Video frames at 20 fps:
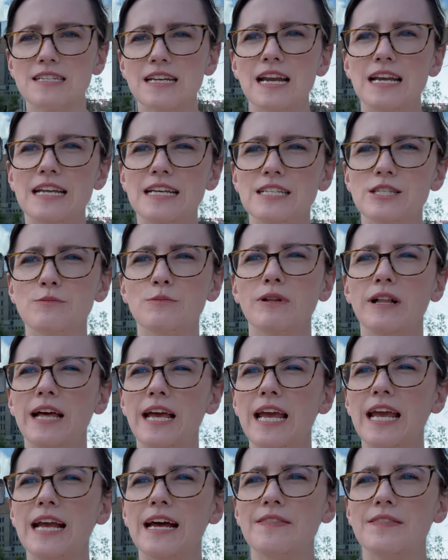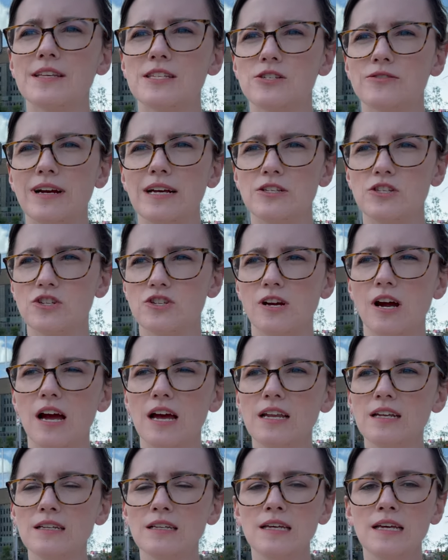and he's playing at this
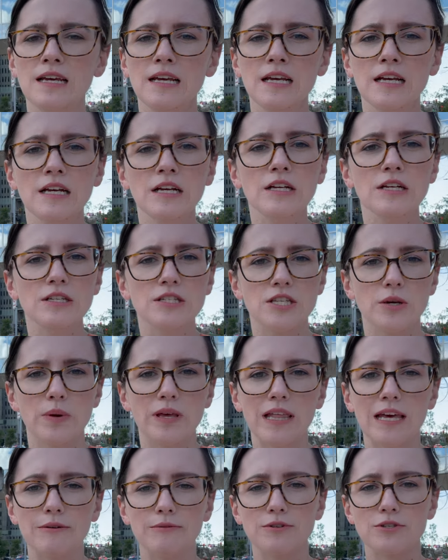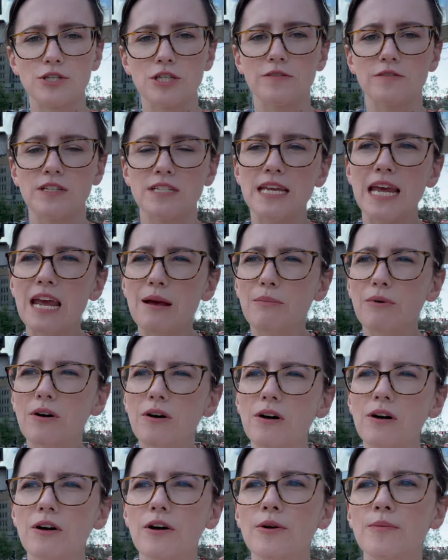restaurant. So we like reserved a table.